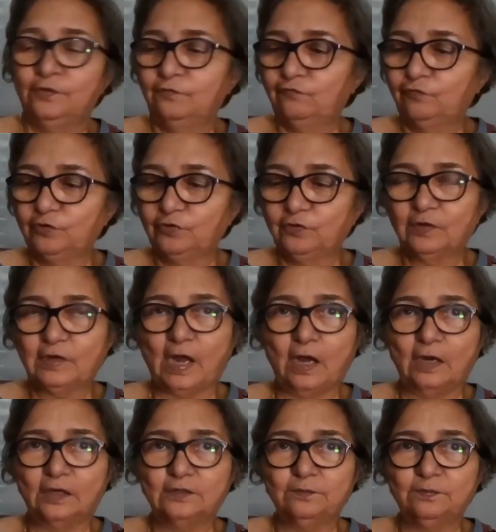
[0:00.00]
for your
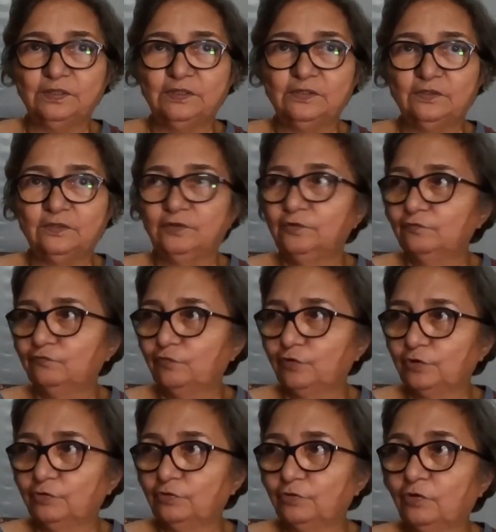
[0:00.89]
heartbeat, for
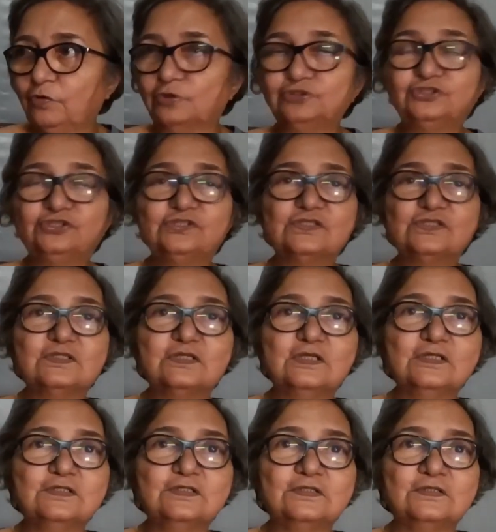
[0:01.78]
your
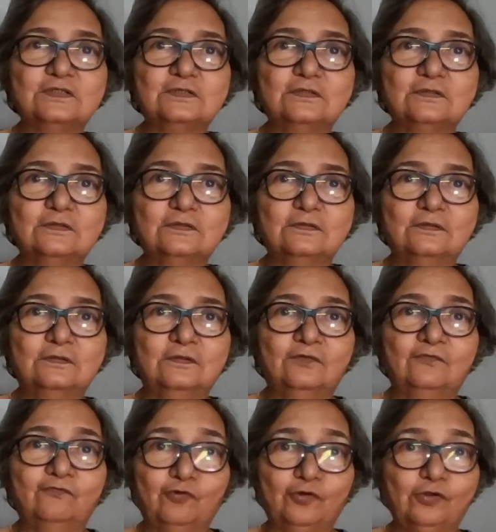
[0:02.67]
consciousness,
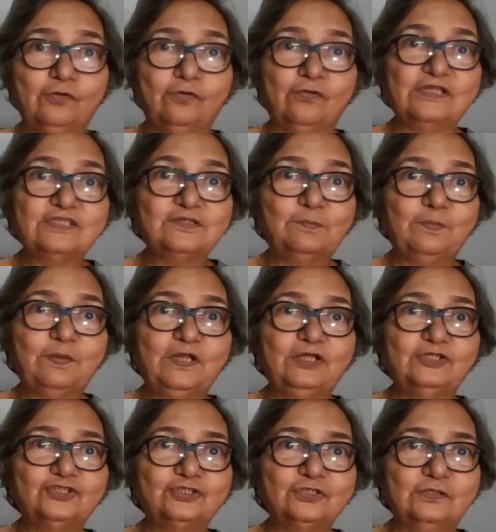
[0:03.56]
for your
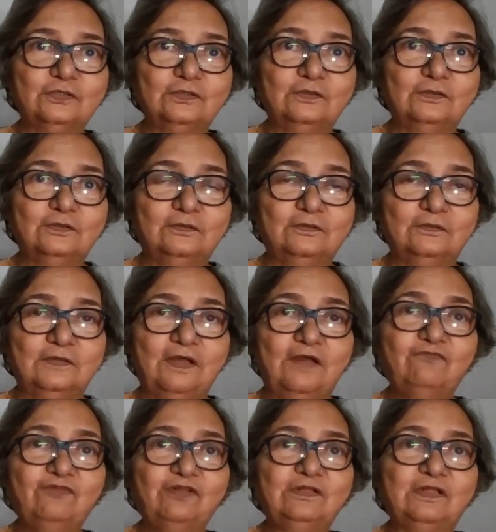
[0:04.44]
respiration,
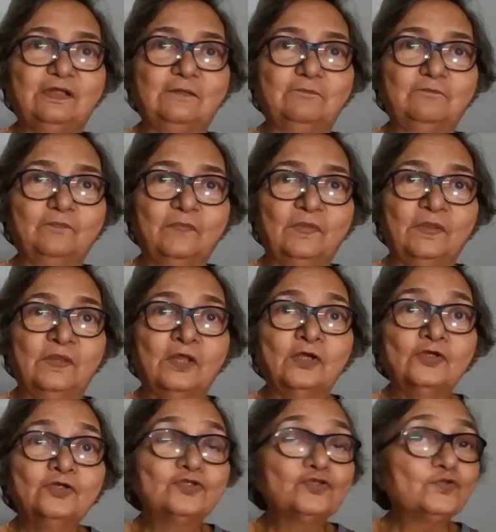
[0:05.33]
everything.
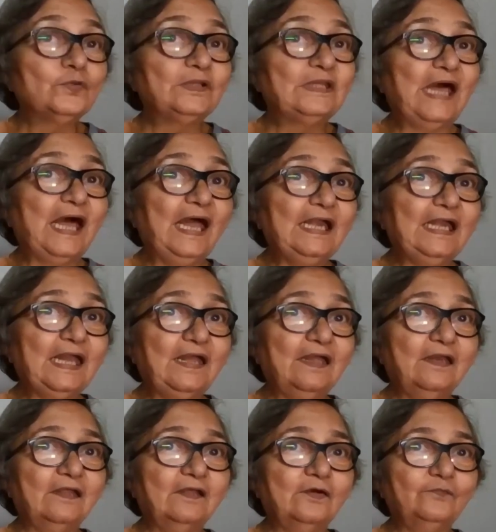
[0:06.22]
So that
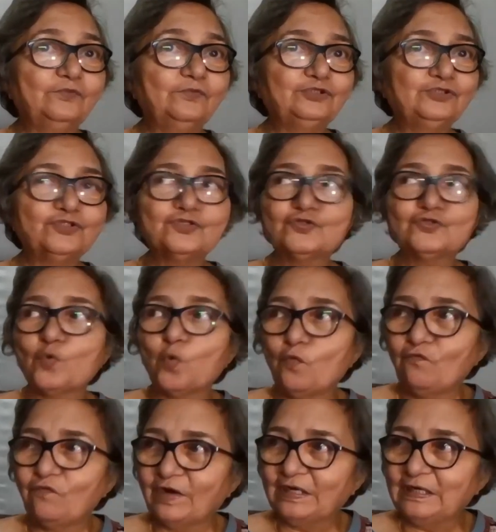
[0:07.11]
area, which is
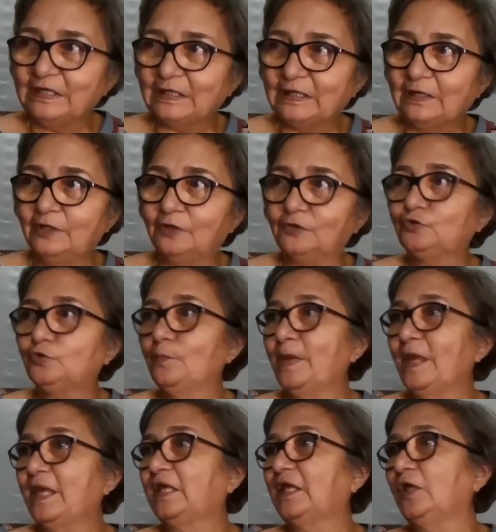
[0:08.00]
so vital to
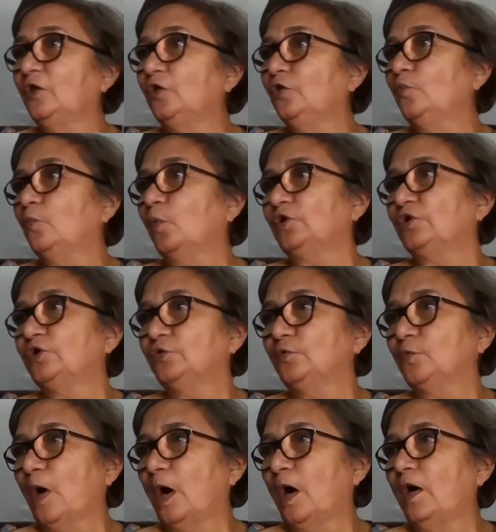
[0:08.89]
making you what
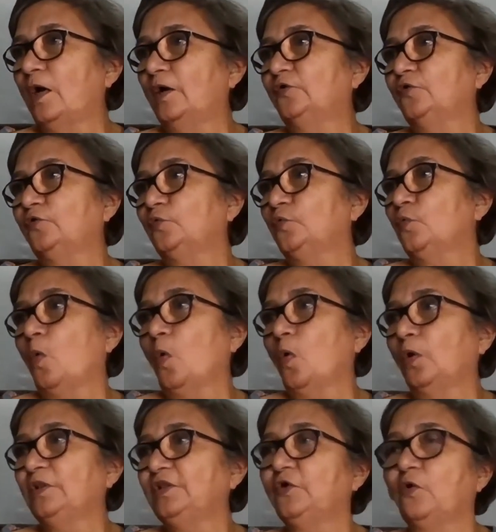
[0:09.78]
you are, to do
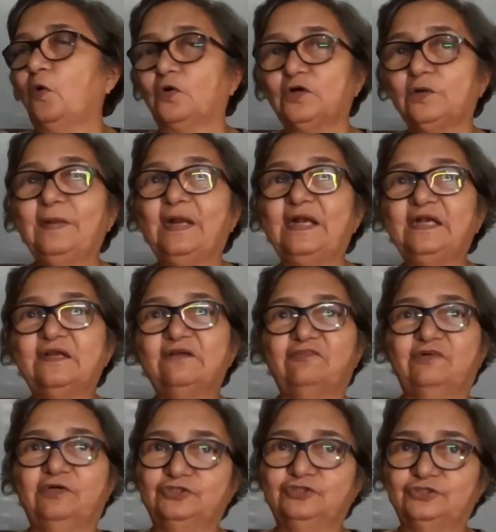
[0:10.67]
all the automatic
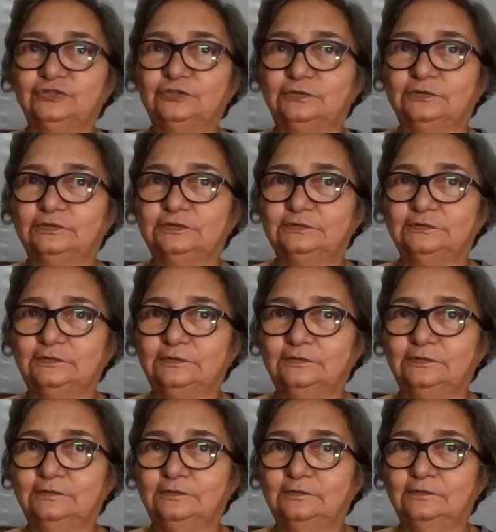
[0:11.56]
functions,
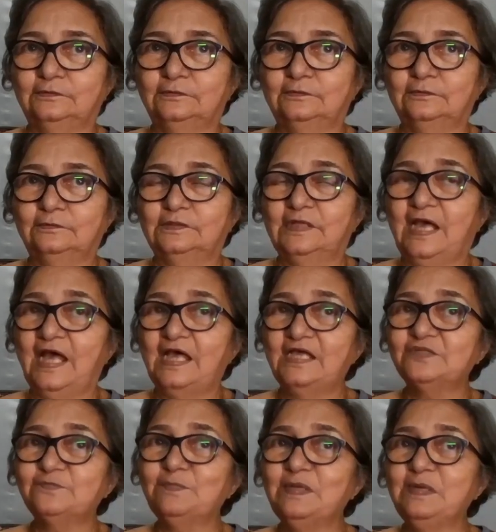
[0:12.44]

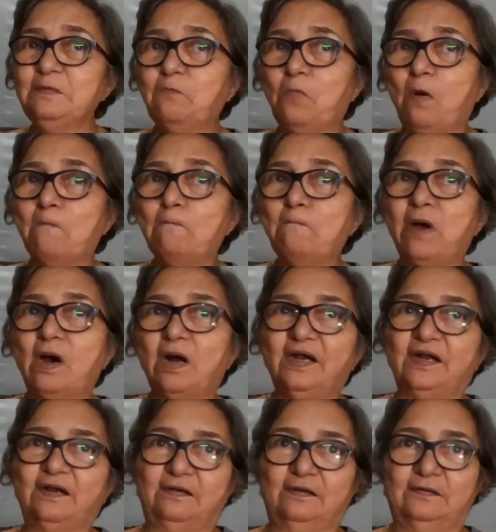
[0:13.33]
has been
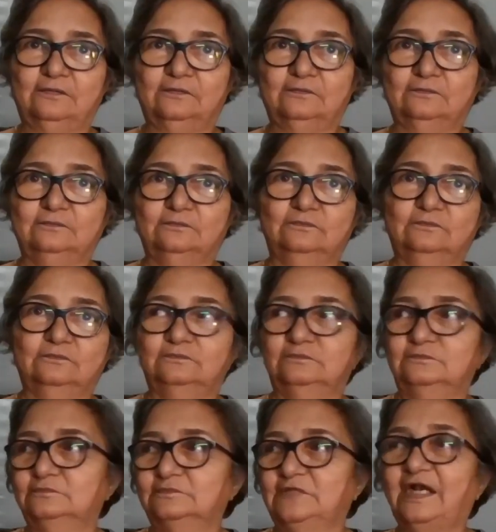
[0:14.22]
bombarded,
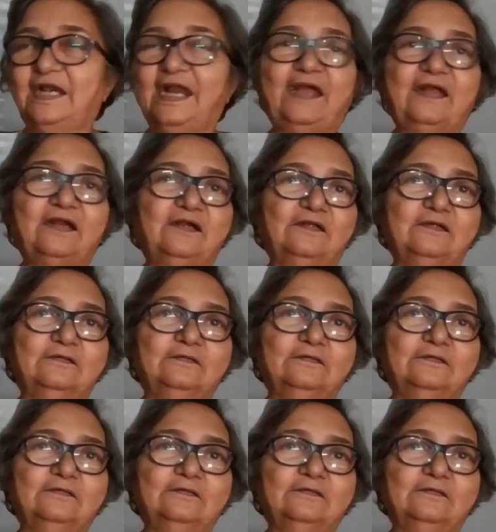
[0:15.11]
attacked.